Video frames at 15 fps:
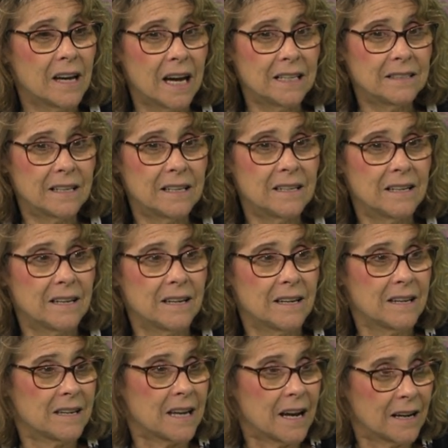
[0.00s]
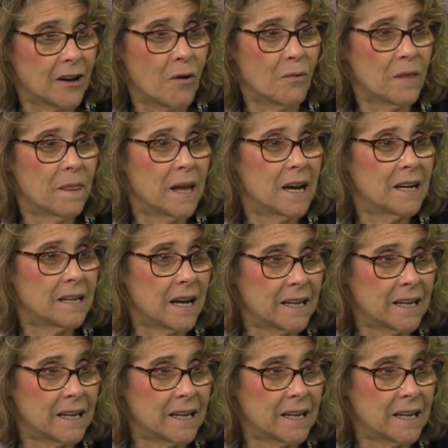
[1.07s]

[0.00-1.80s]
I said, I go in there,